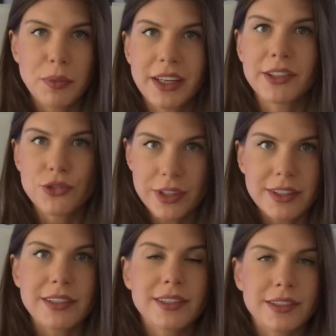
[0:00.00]
million
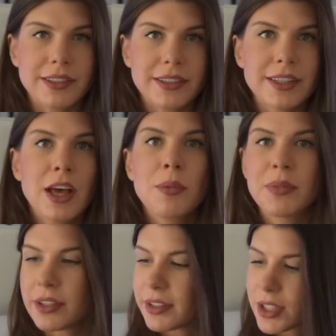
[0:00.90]
transistors
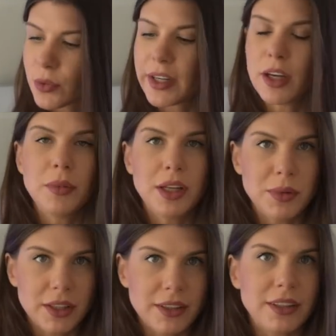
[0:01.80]
per square
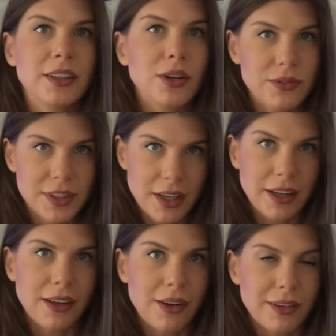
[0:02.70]
millimeter of
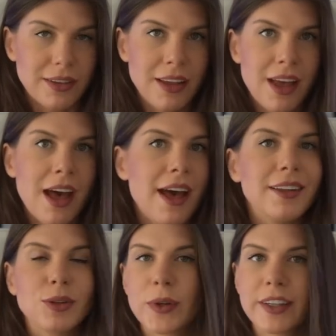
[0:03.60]
silicon,
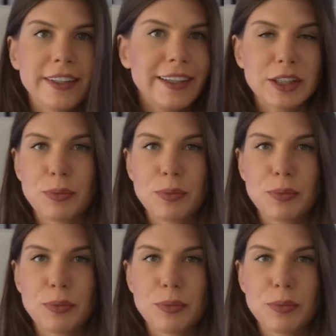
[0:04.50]
and we are at